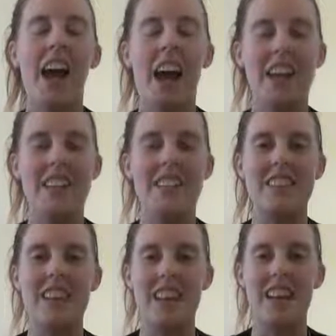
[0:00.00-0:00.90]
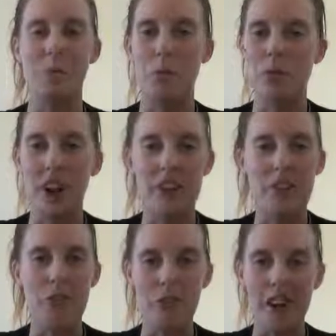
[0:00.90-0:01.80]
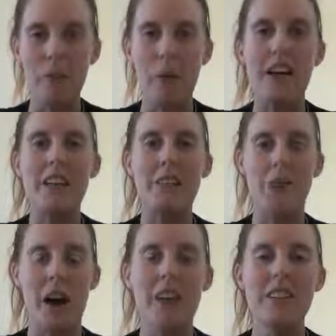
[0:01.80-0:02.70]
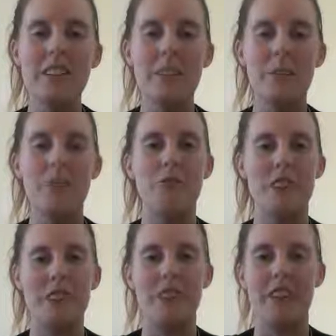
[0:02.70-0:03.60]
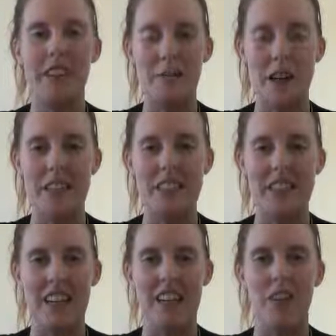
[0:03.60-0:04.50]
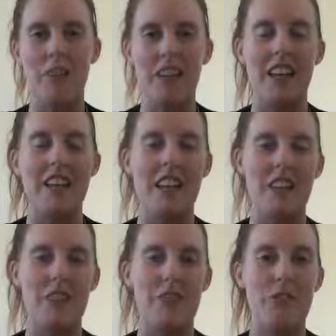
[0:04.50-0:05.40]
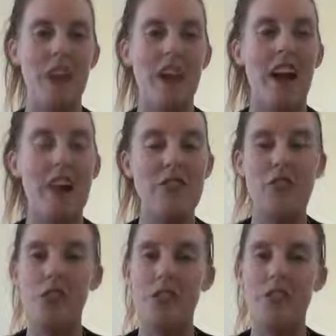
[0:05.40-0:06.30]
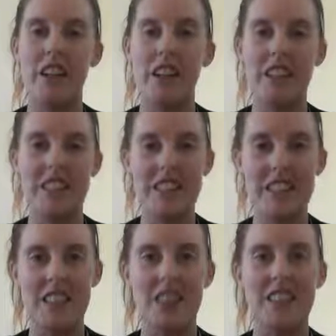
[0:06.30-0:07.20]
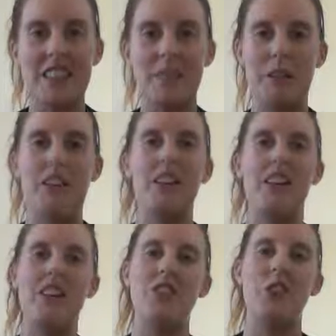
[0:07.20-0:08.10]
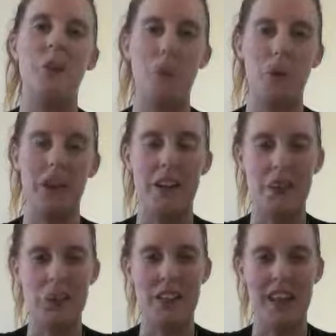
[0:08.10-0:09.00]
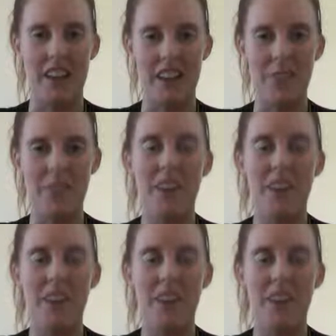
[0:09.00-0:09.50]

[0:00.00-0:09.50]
and has provided your feedback as well. It's been really amazing, and I'm really glad that you have enjoyed reading this series as much as I enjoyed putting it all together.